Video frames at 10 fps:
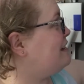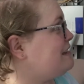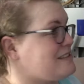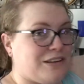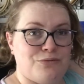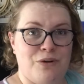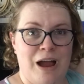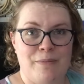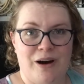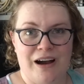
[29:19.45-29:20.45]
is like
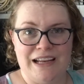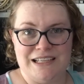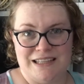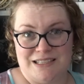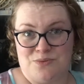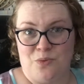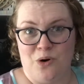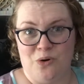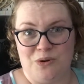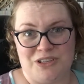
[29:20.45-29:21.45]
right behind this
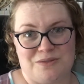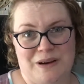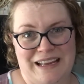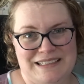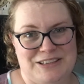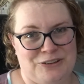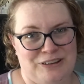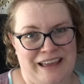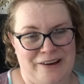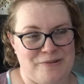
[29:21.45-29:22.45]
wall, which is why it's so
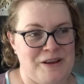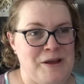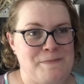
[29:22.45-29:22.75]
loud.